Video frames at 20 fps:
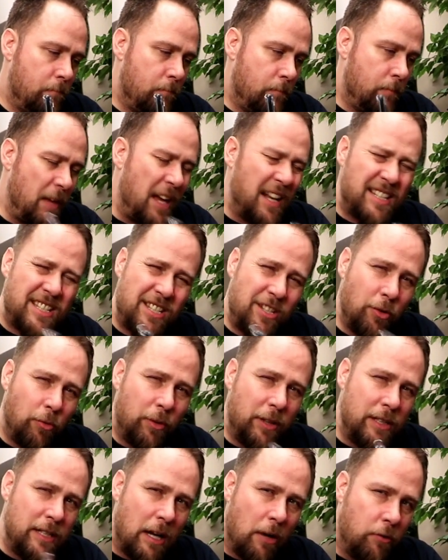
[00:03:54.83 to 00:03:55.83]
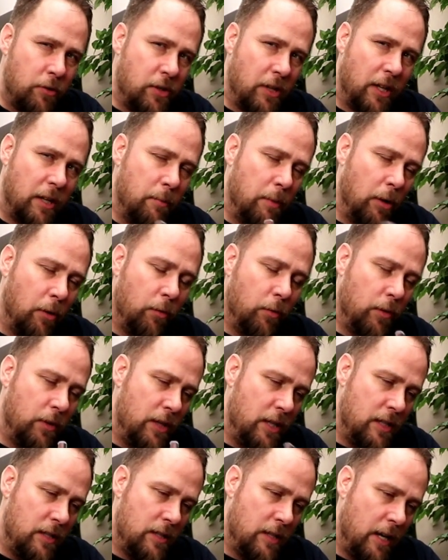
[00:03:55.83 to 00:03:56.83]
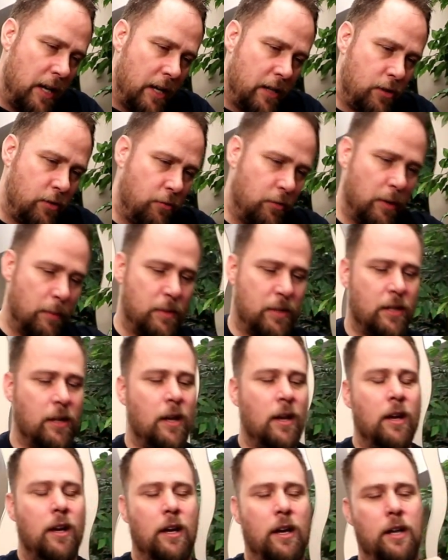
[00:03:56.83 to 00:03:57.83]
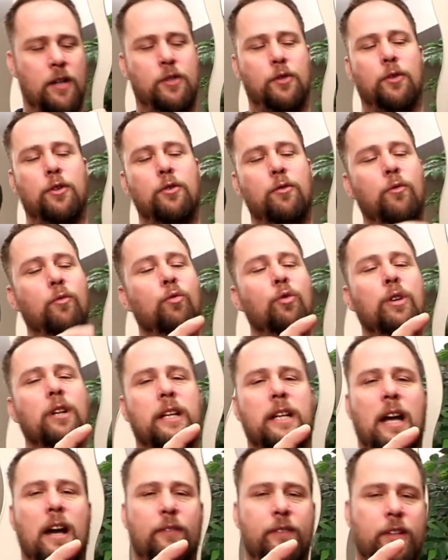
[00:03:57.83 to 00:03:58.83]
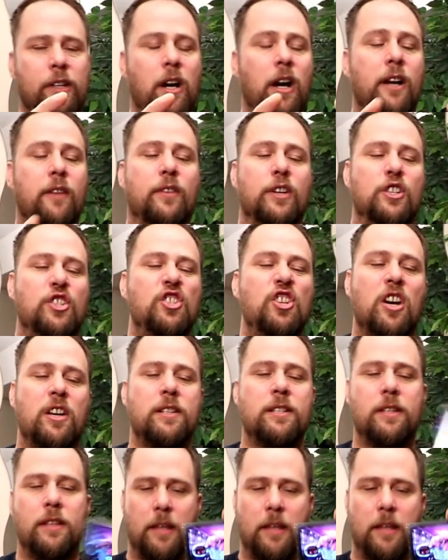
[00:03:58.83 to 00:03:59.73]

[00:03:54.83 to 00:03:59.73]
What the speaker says: that's the only downside about these X grips. So you really have to kind of adjust